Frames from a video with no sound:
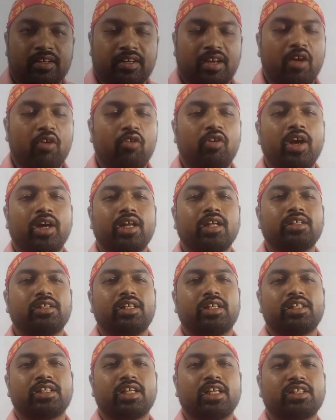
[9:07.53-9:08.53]
Now let
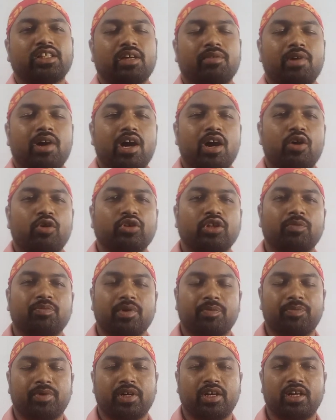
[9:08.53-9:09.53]
us discuss about the
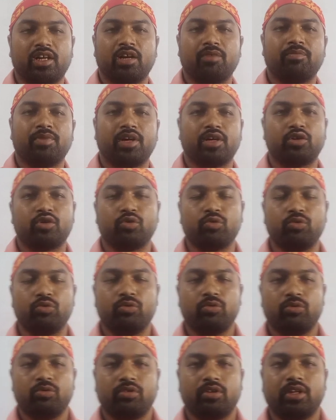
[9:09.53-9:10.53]
property number
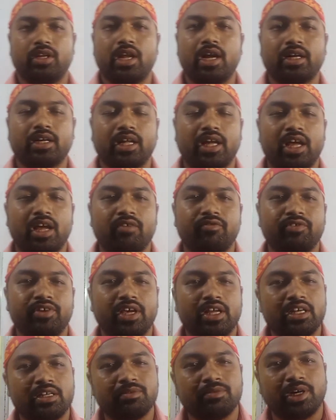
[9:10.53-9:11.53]
2. Let A
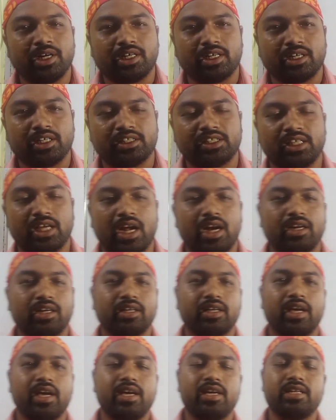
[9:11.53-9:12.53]
be any matrix
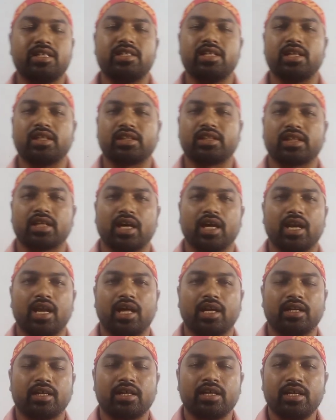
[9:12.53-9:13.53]
and K is a
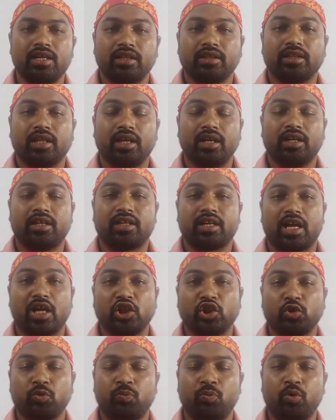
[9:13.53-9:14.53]
scalar. Then a
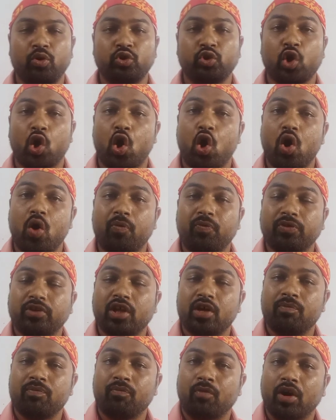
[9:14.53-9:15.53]
transpose
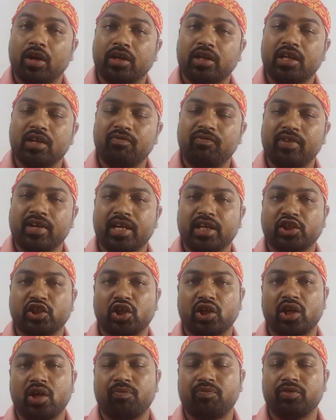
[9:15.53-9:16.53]
of the
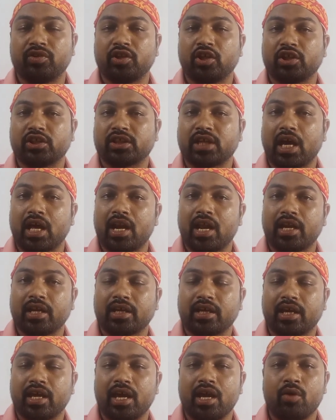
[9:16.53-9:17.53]
multiplication of the
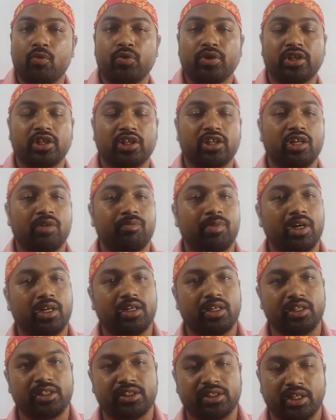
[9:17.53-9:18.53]
scalar K with the
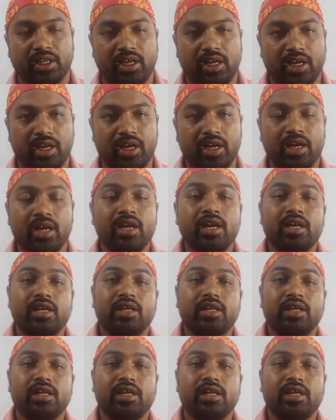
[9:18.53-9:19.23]
matrix A